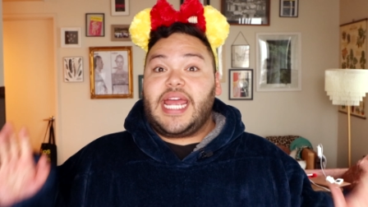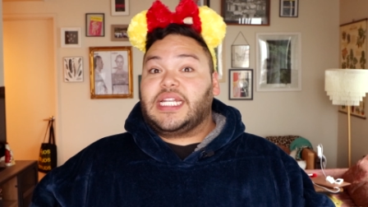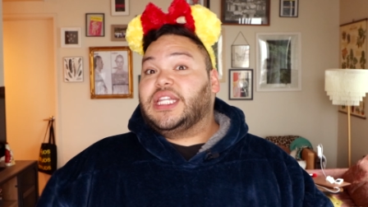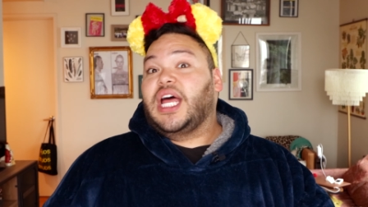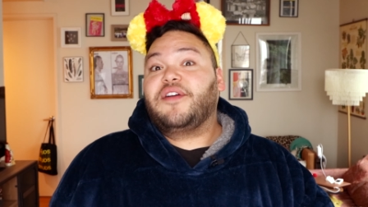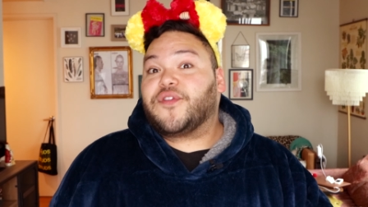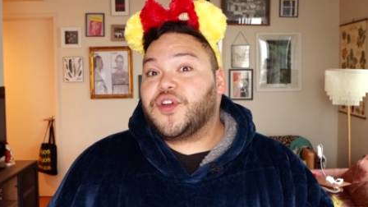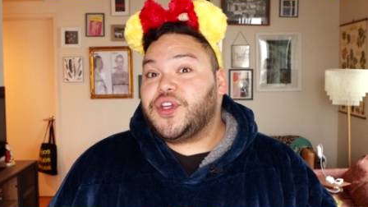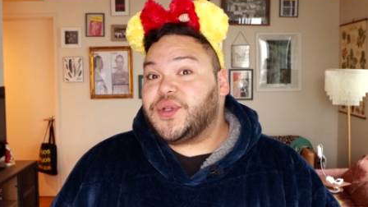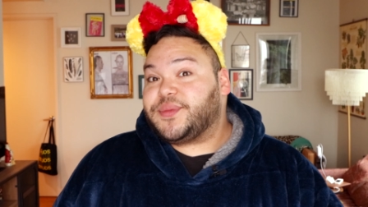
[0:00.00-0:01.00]
I'd love for
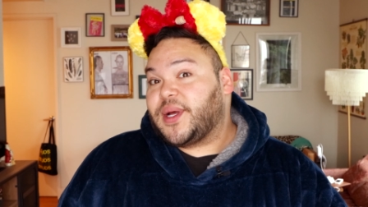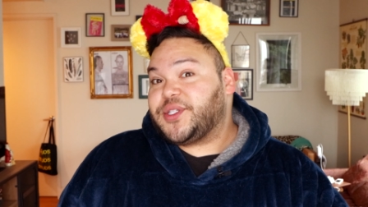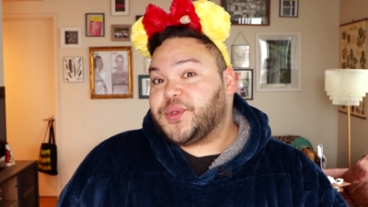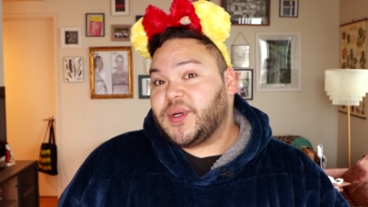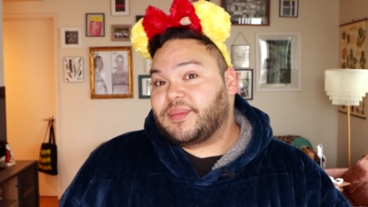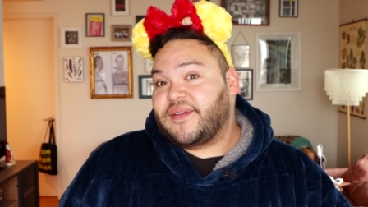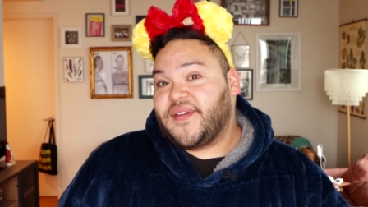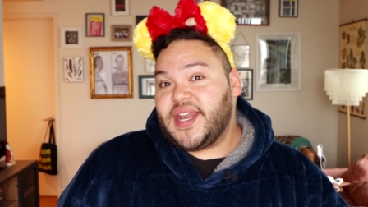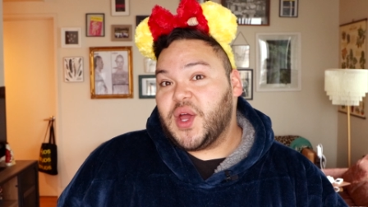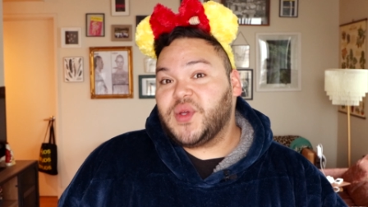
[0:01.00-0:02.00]
you to sponsor one of my
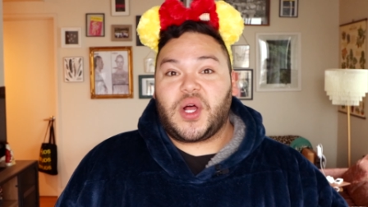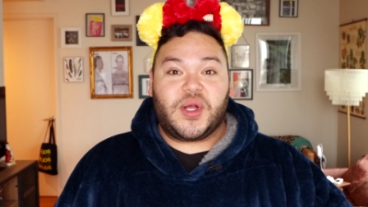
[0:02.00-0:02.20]
videos.